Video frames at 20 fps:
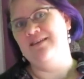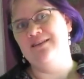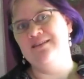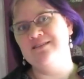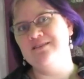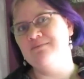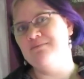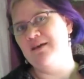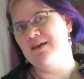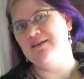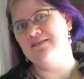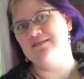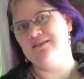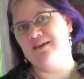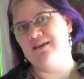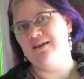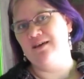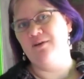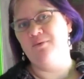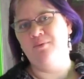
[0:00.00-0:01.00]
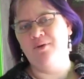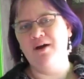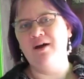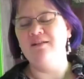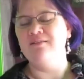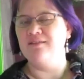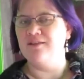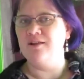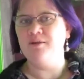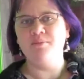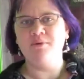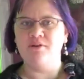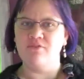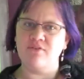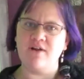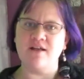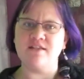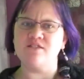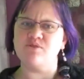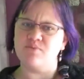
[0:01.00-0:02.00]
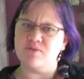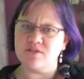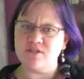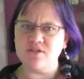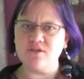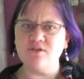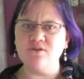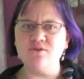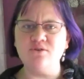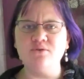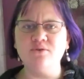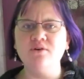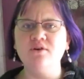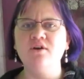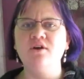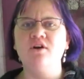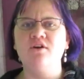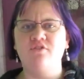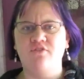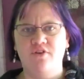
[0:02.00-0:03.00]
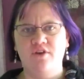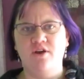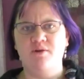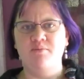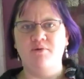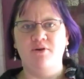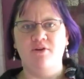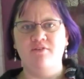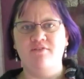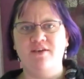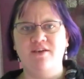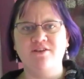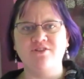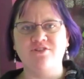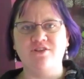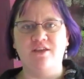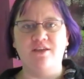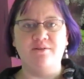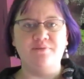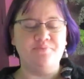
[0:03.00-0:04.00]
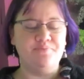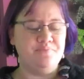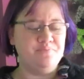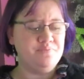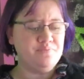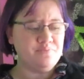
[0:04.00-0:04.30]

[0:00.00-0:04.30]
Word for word: It's amazing what a little bit of rest will do for your motivation.